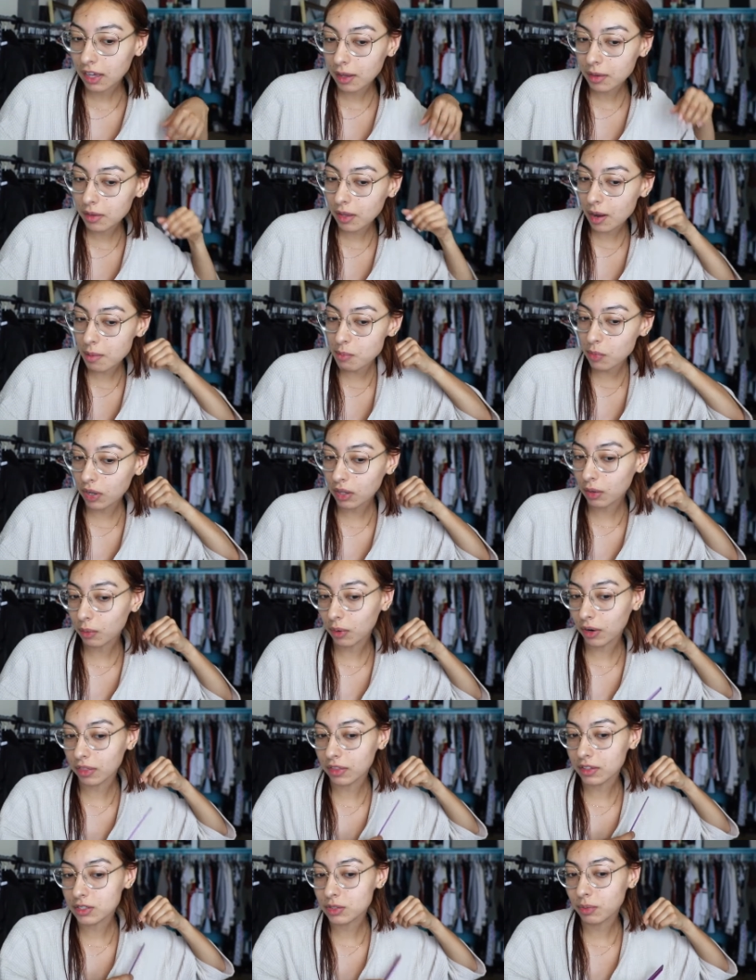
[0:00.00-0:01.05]
I, am well
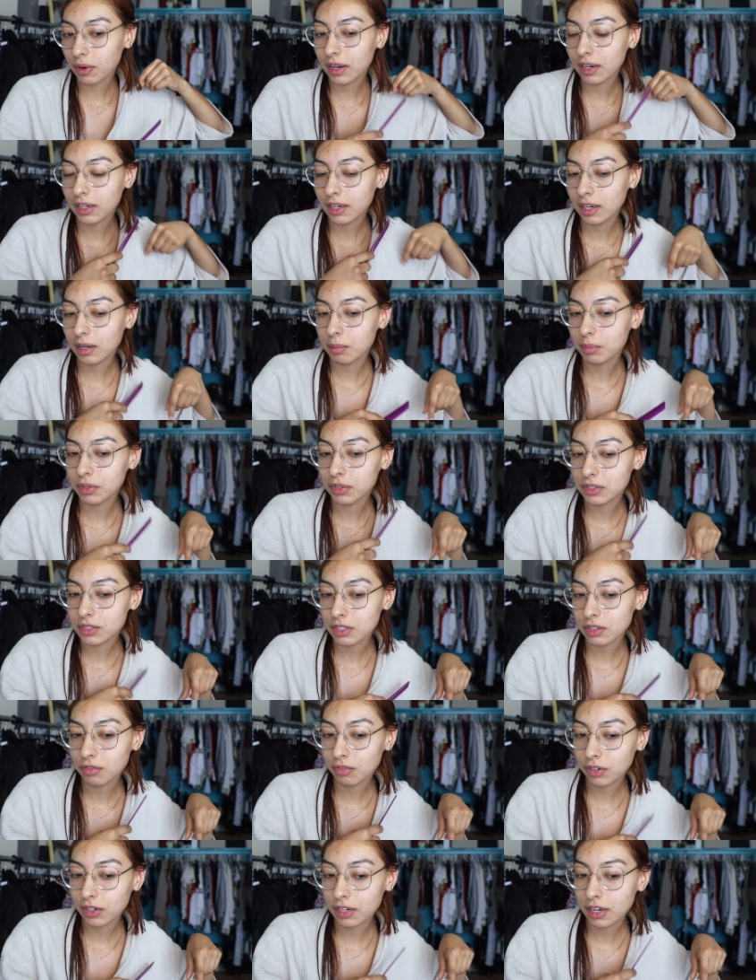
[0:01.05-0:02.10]
aware that's why I can't pull it to
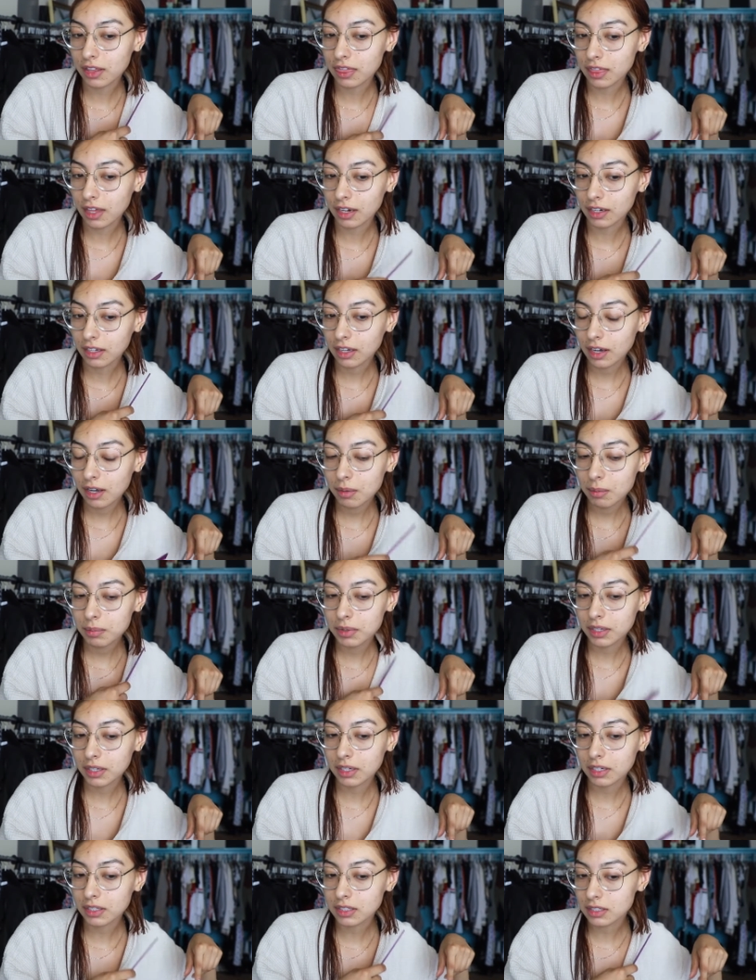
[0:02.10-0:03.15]
the front and then cut
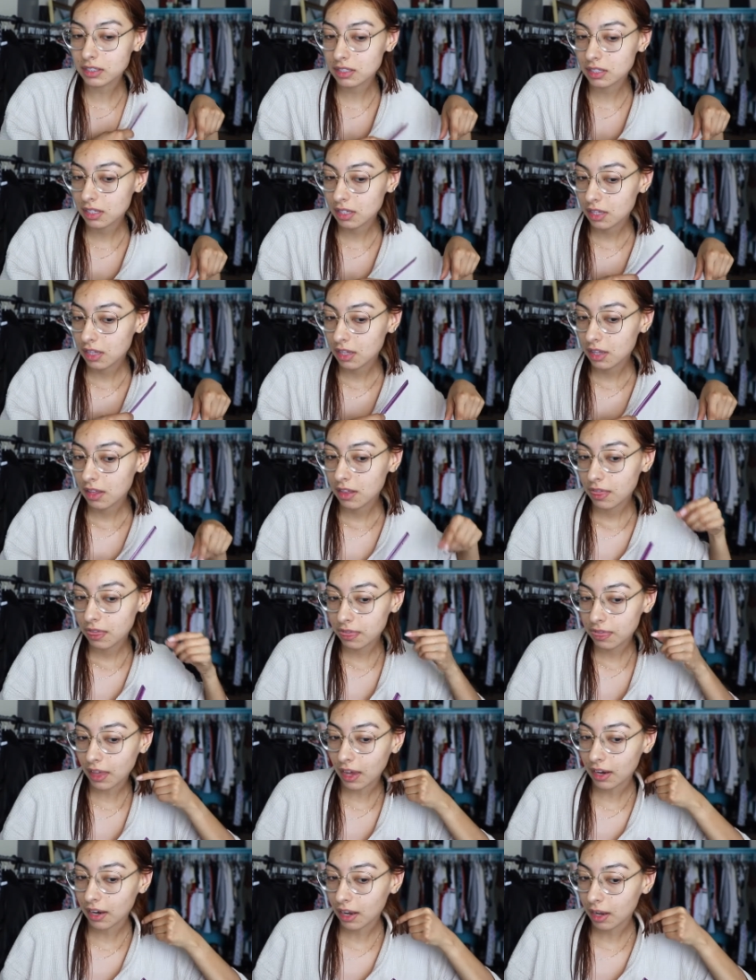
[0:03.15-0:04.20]
because
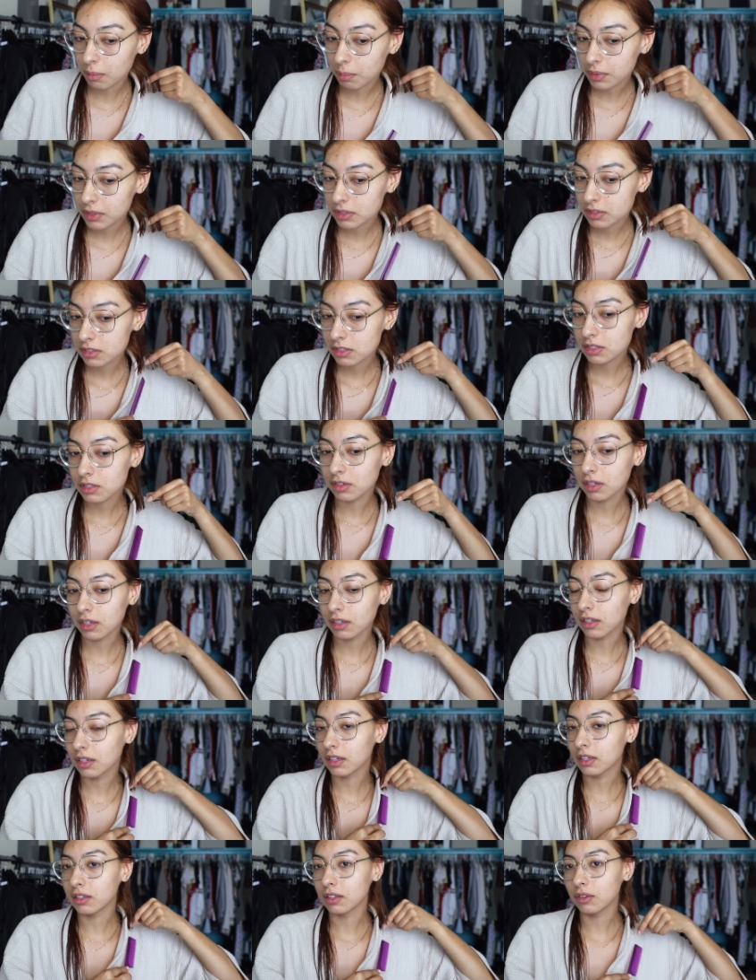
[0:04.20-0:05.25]
that happens. You get
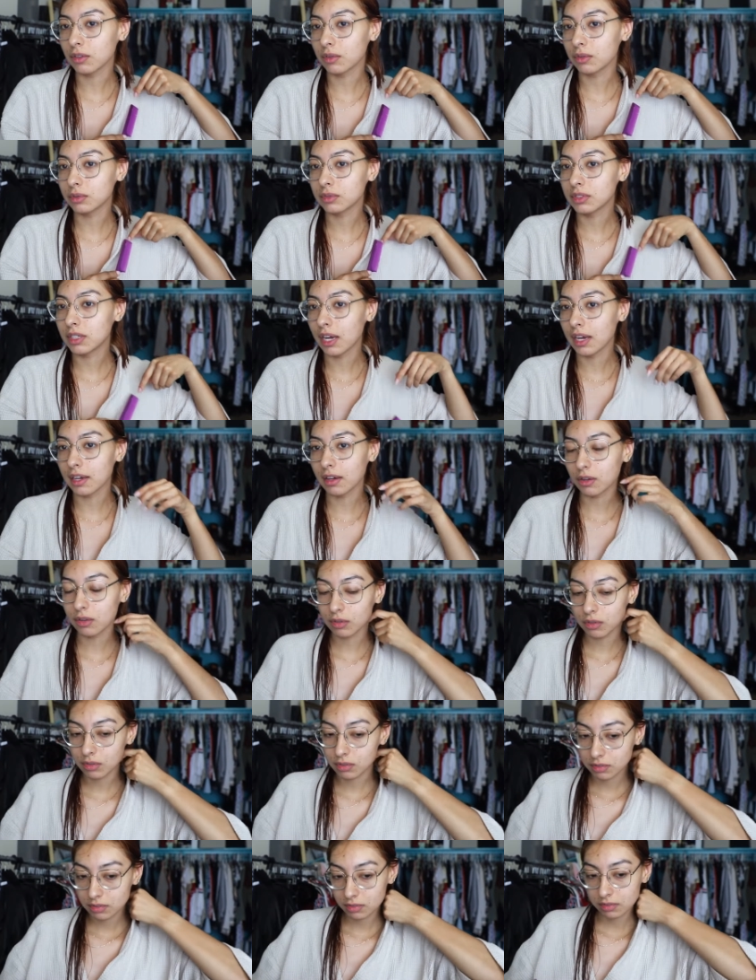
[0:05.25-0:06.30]
like a little tail
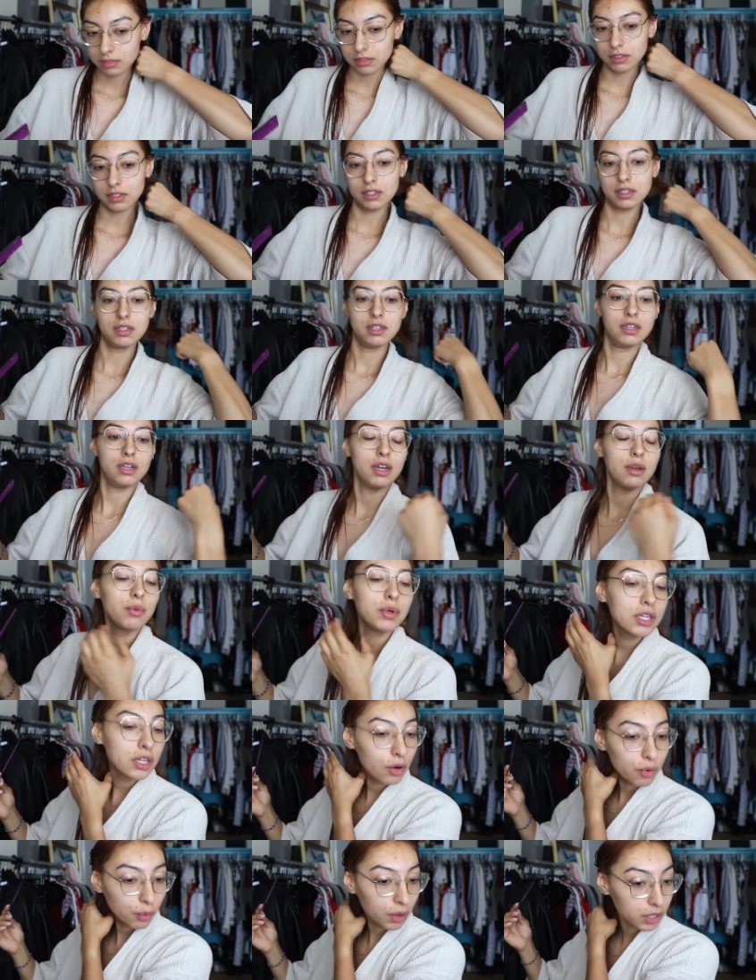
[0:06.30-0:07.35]
and we
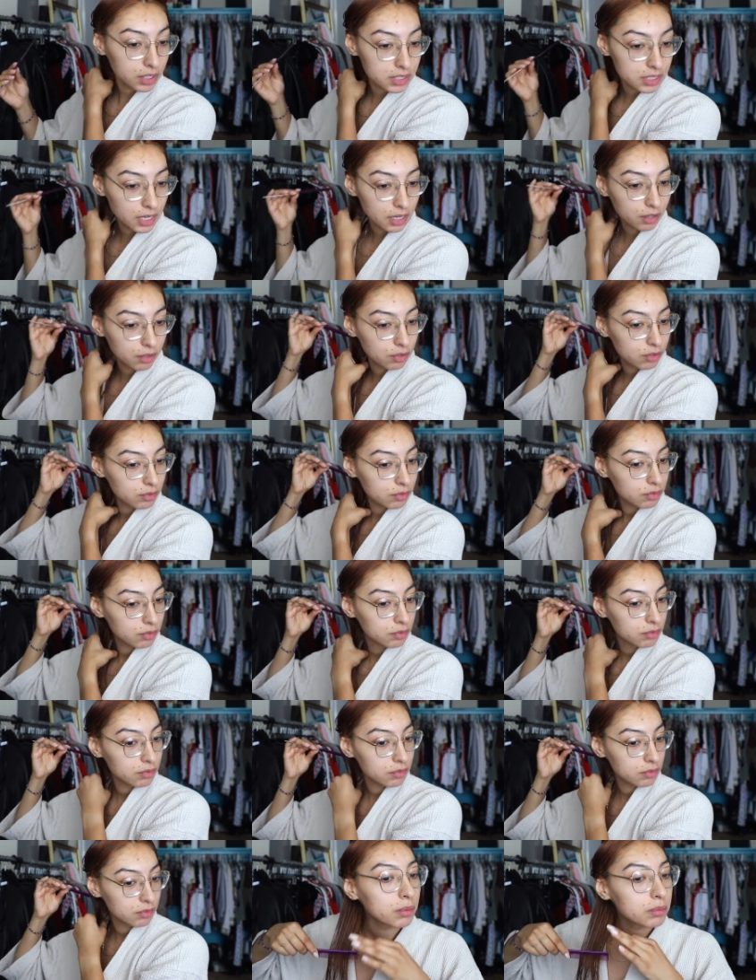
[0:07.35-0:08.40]
don't want a tail.
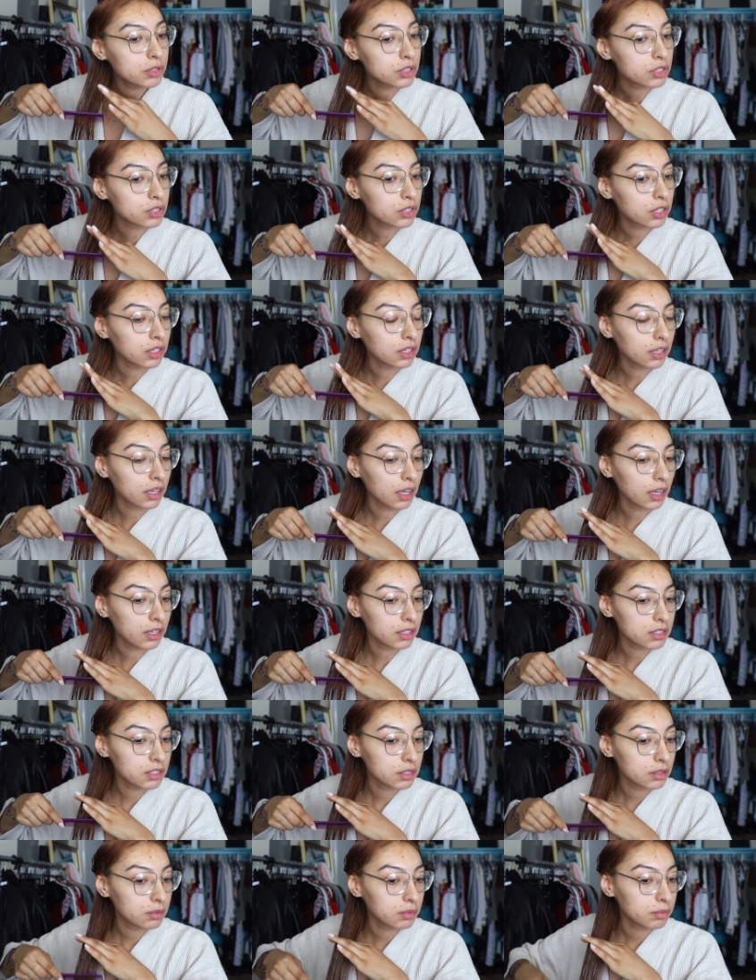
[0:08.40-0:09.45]
I'm just trying to
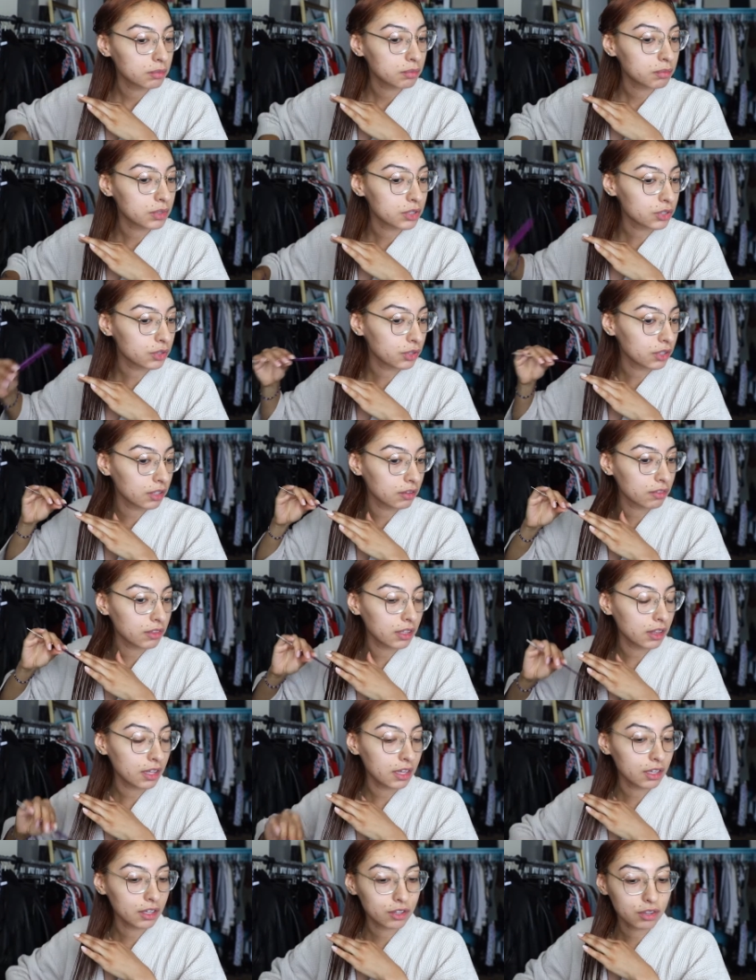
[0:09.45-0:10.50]
get majority of the
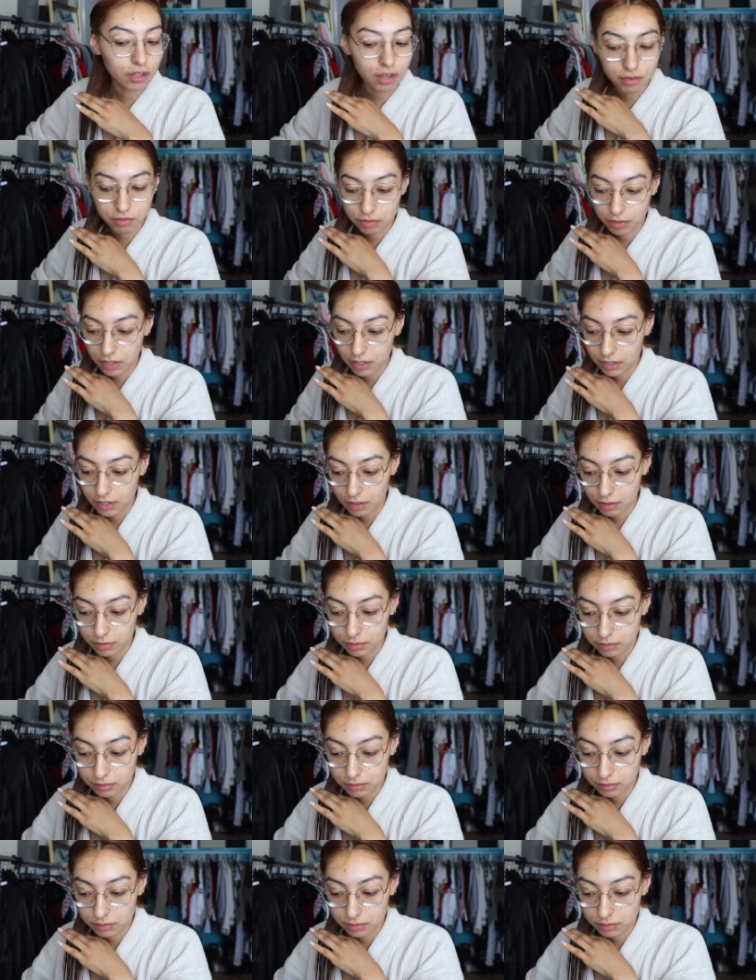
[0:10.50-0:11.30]
length off right now.